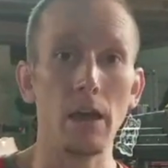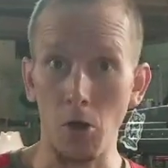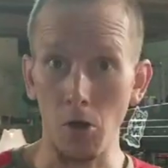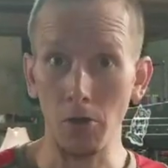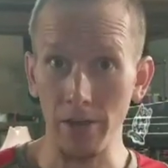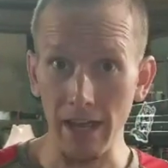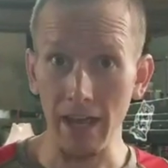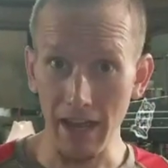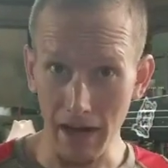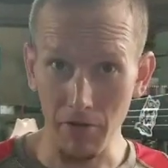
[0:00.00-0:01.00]
all
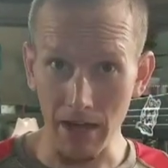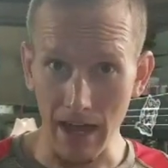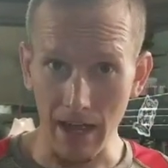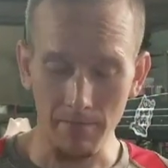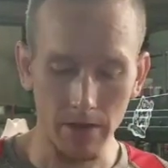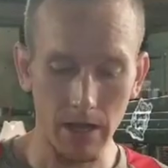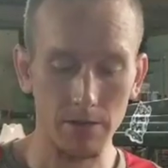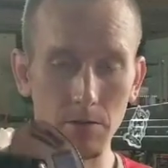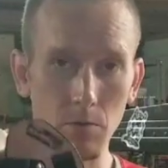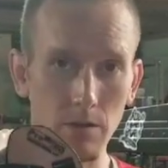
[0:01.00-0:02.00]
day, every day. They
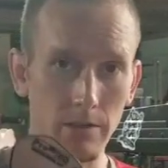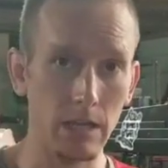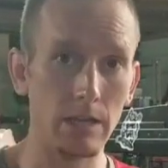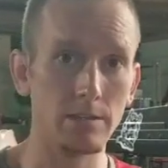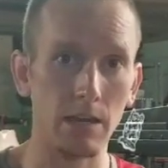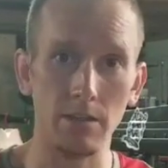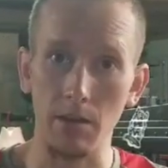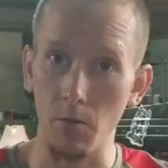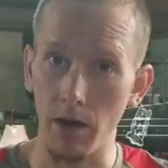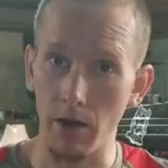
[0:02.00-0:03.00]
actually wear these, and
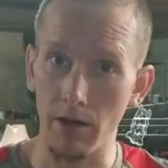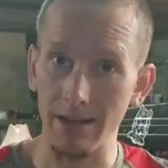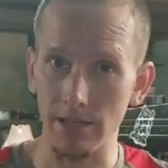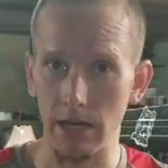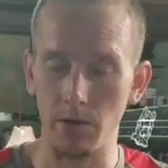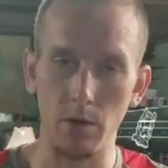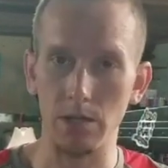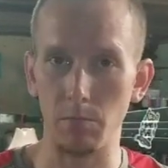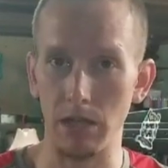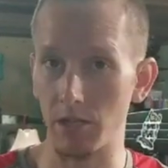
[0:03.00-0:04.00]
they wear inside the
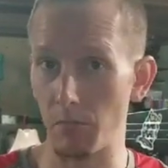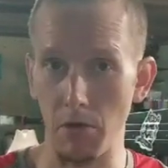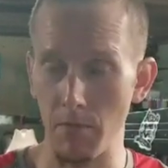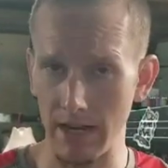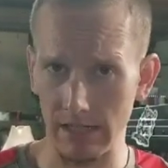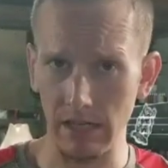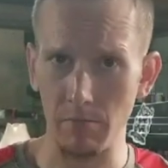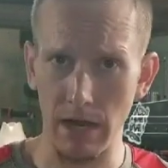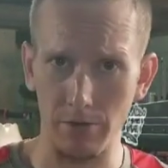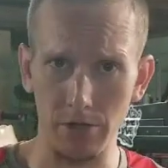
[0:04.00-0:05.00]
waistband spare
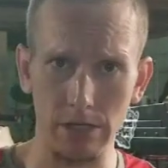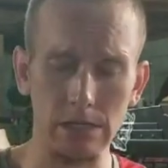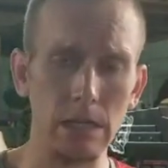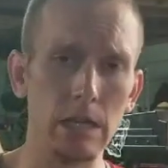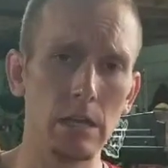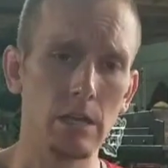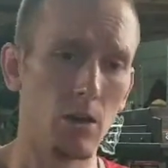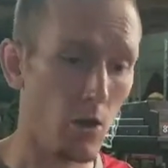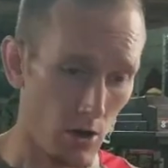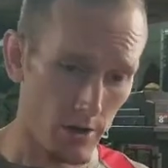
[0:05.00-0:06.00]
magazine pouches
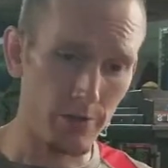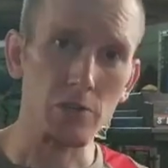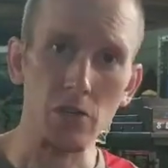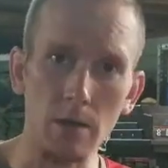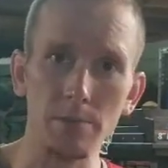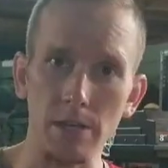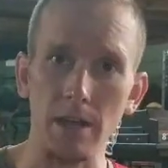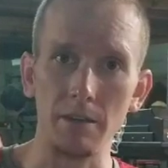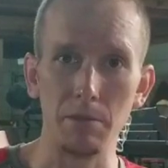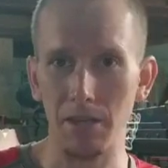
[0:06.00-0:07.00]
on the job
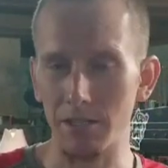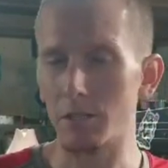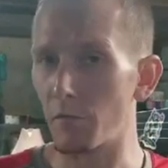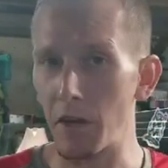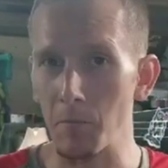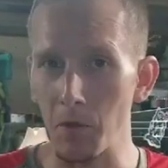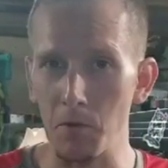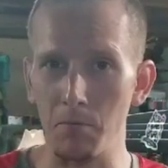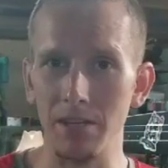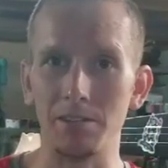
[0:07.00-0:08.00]
site because it's a
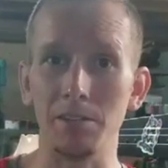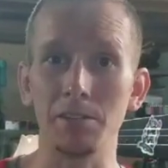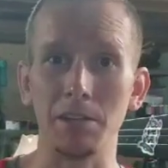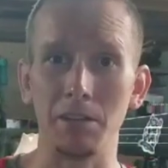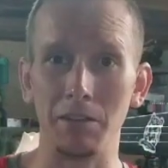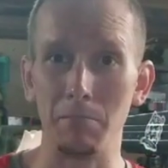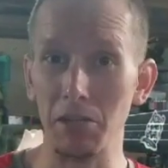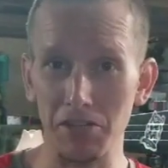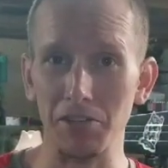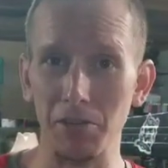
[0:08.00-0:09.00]
family-owned business, and the
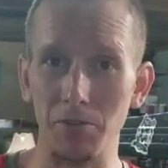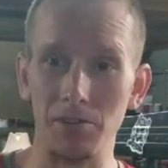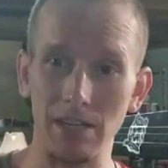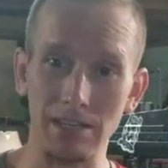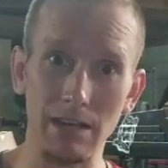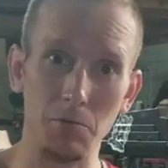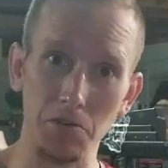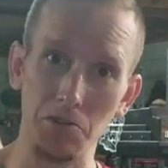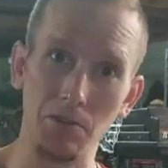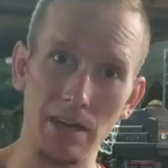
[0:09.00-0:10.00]
business owner says, I
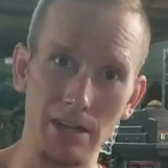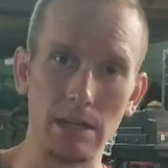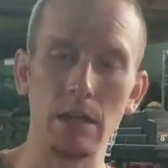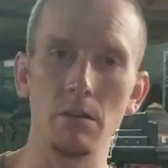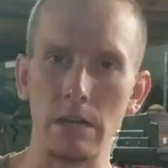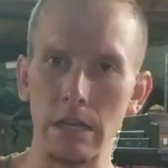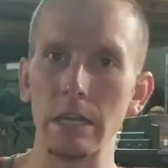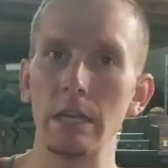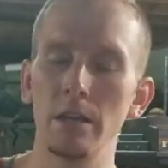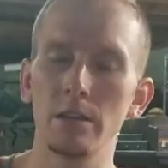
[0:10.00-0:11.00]
want you guys
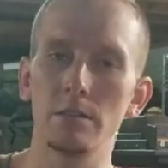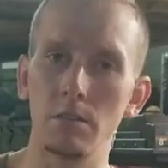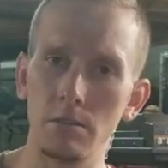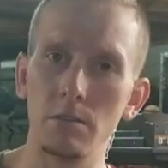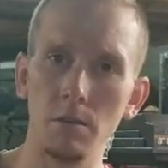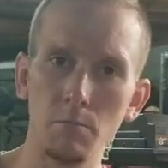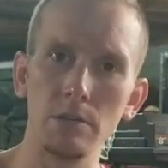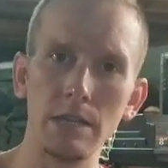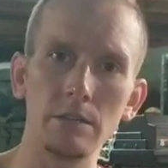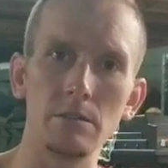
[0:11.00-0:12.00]
carrying so that you can
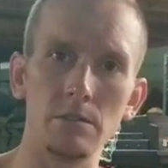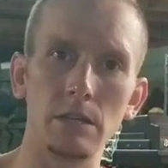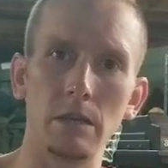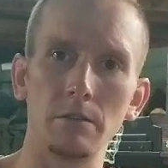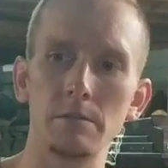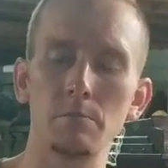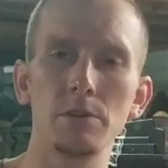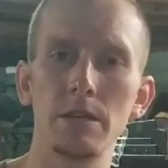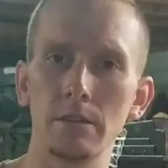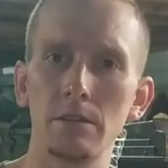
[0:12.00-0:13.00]
protect yourselves and
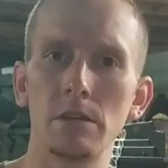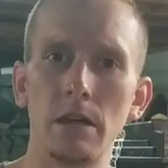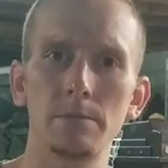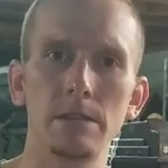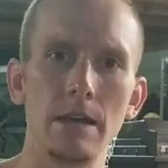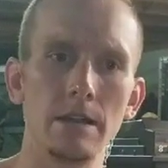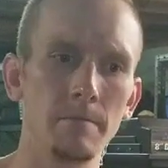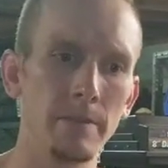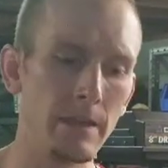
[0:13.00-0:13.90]
protect the job site.